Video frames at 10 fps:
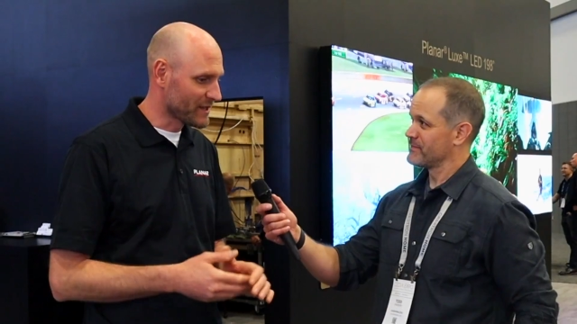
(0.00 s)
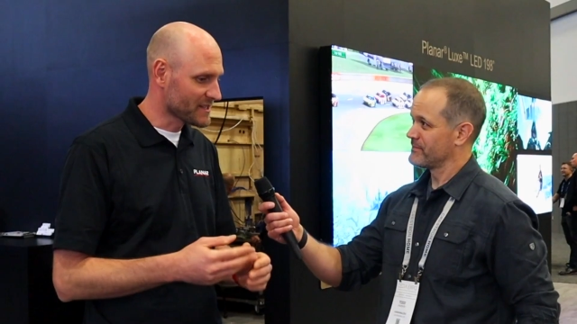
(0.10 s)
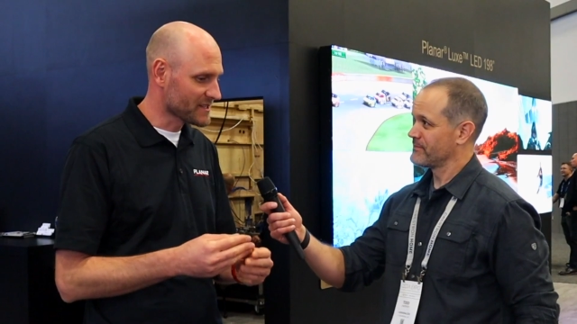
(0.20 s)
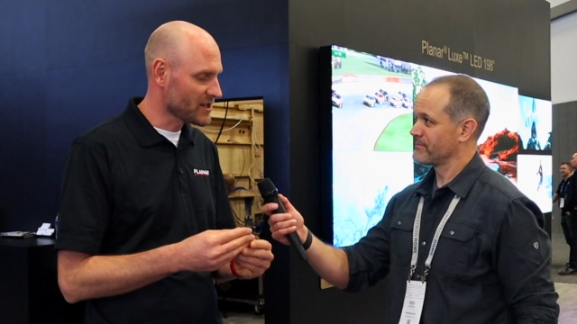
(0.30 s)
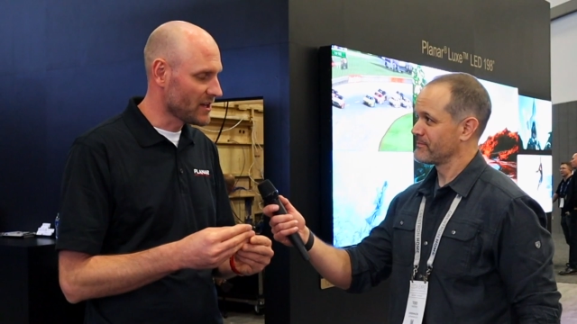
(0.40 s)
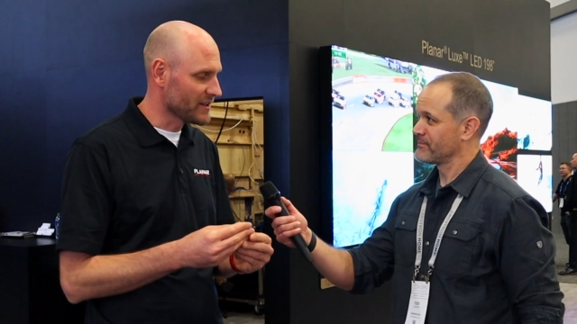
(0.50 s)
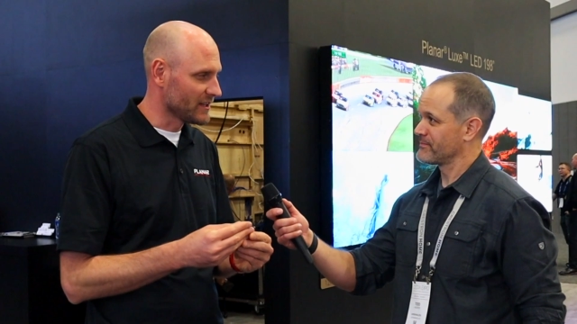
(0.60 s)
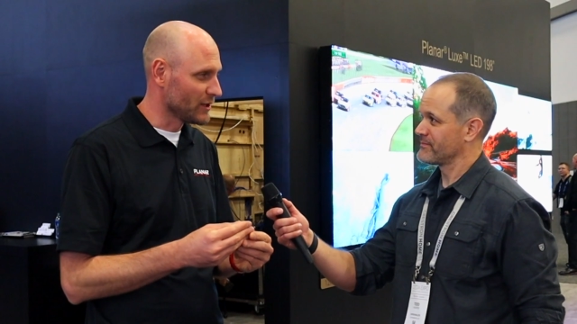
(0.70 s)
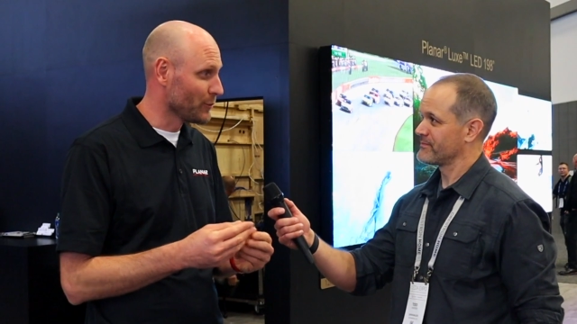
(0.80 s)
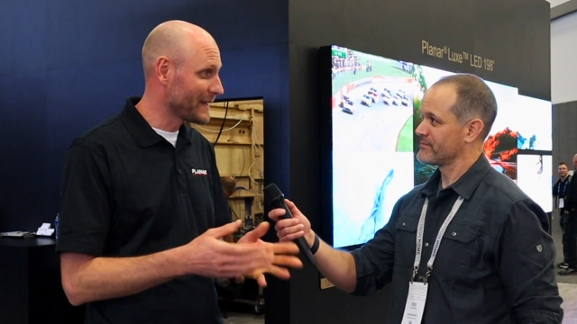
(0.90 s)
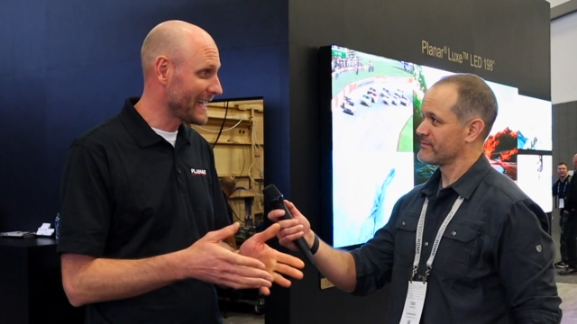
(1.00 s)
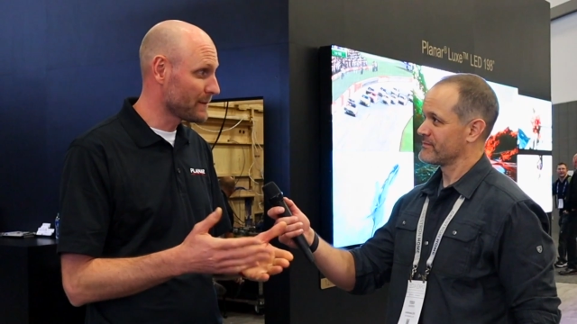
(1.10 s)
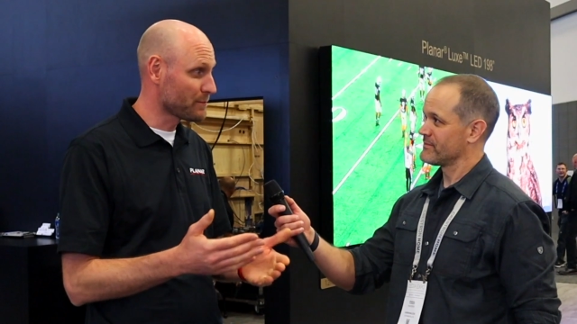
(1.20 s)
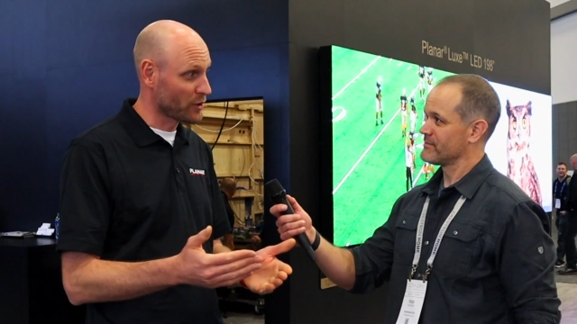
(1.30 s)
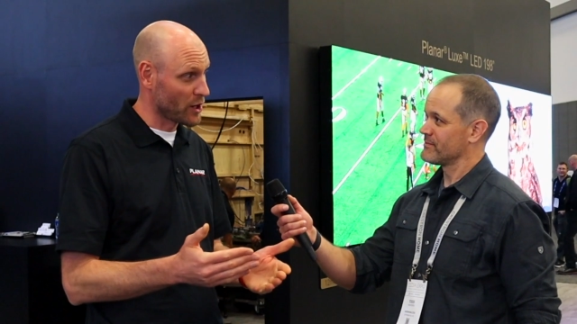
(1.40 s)
Speaker 1: this is called the
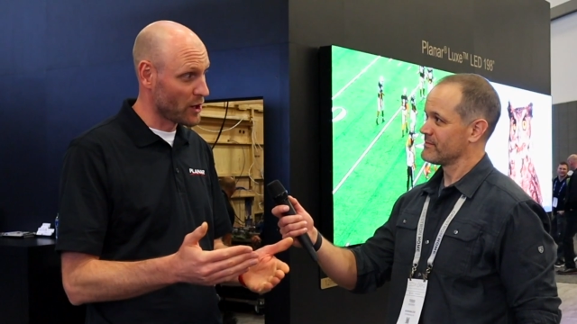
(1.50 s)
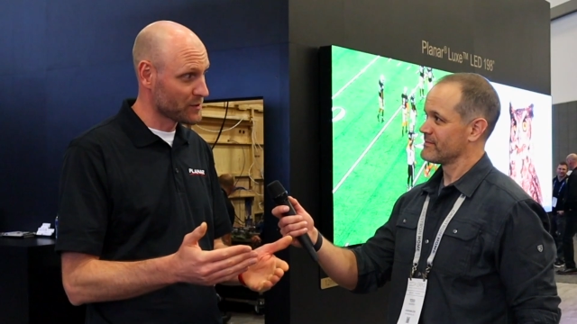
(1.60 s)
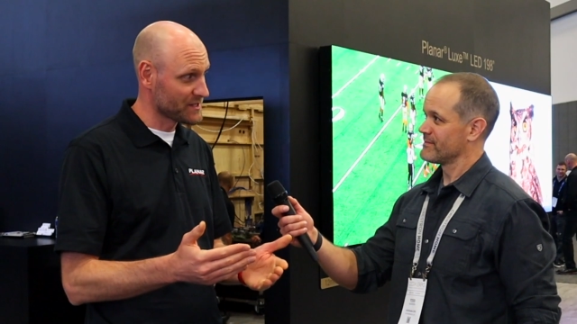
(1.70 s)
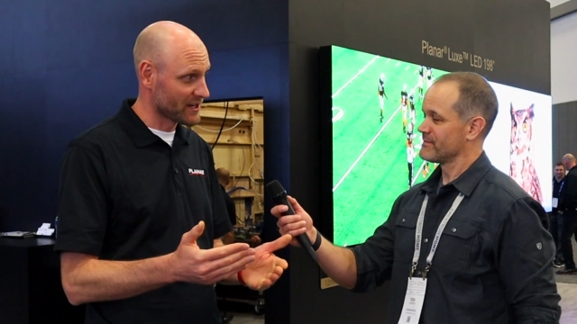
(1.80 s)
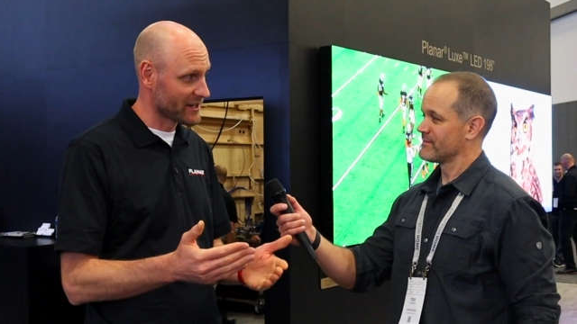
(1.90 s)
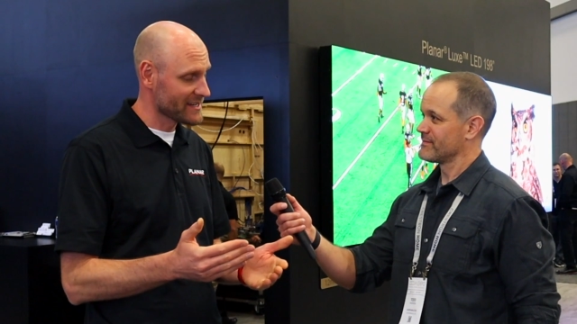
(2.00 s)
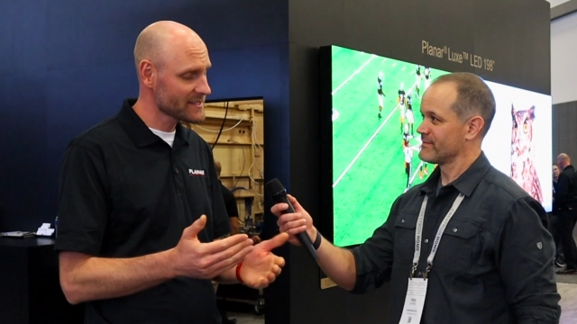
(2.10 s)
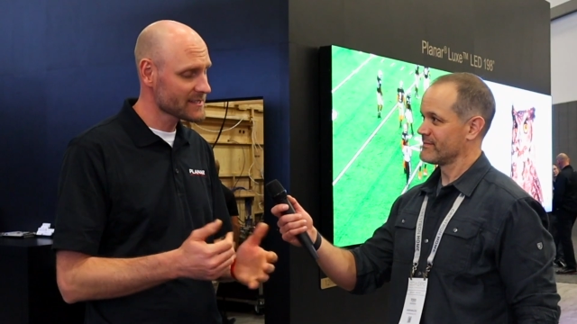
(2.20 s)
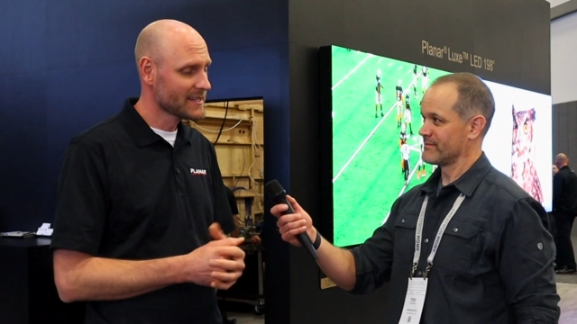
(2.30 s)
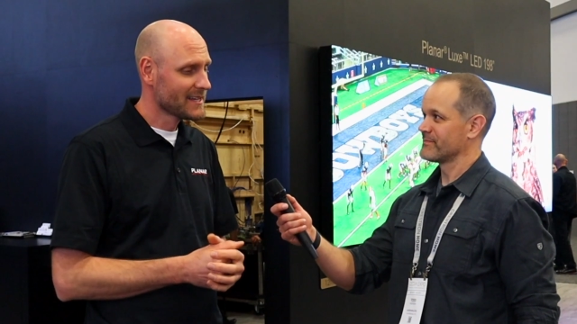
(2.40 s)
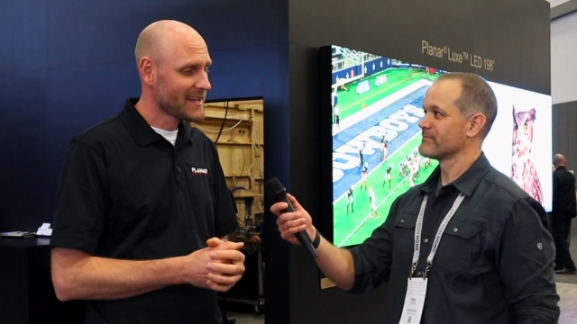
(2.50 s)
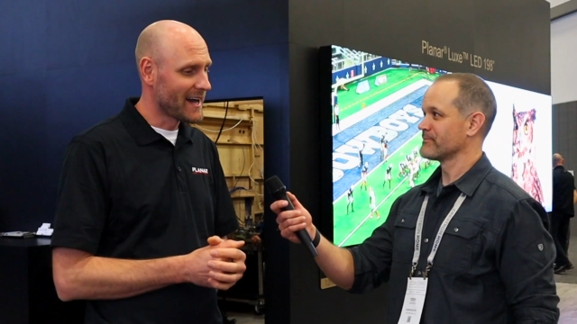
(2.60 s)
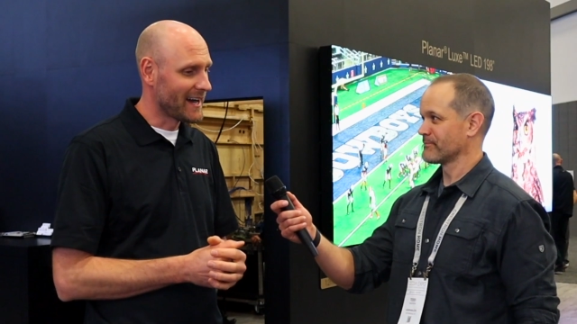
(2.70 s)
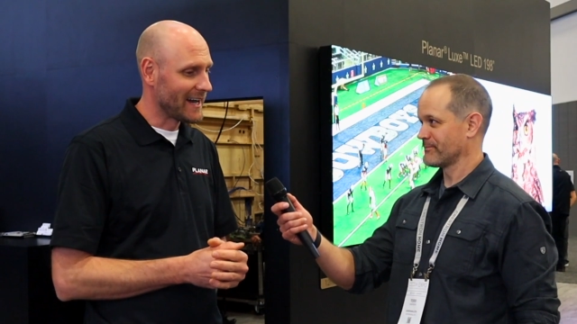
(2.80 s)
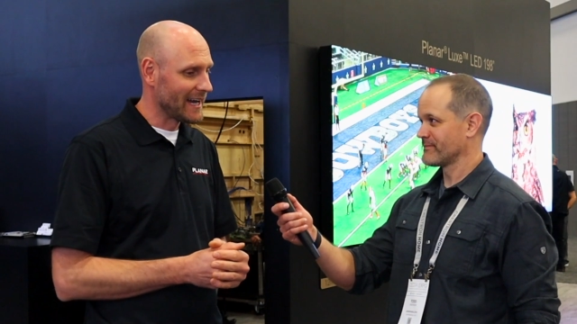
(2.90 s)
Luminate Pro series,
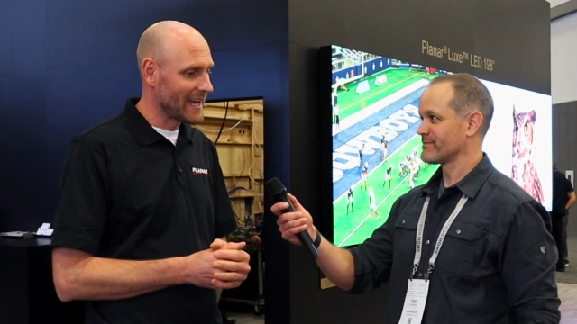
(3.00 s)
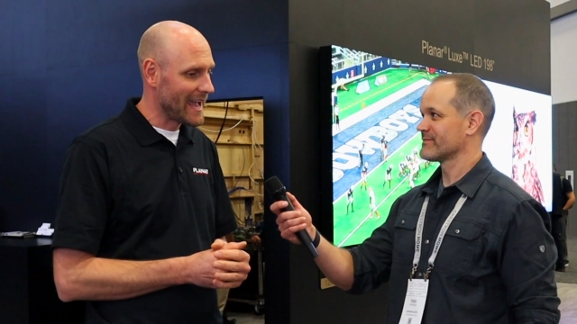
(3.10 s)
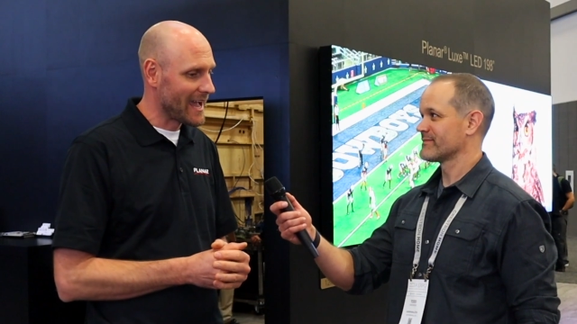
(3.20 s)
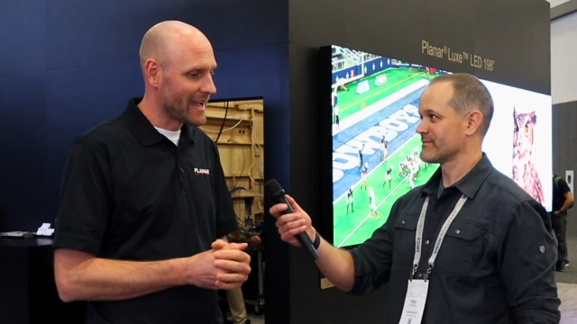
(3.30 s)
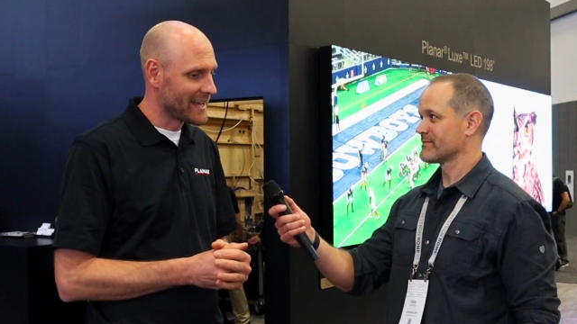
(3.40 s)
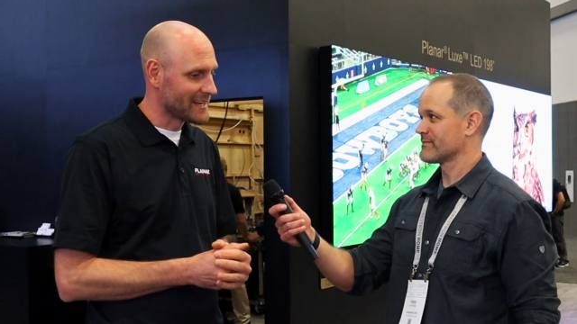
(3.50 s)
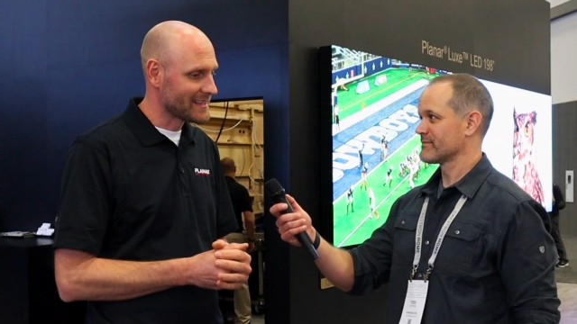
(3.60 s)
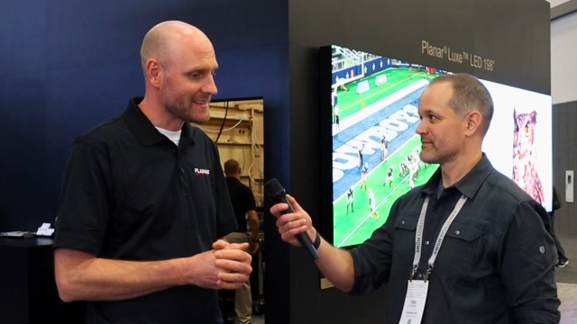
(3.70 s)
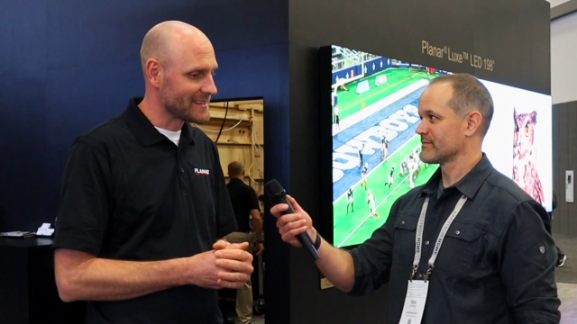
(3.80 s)
and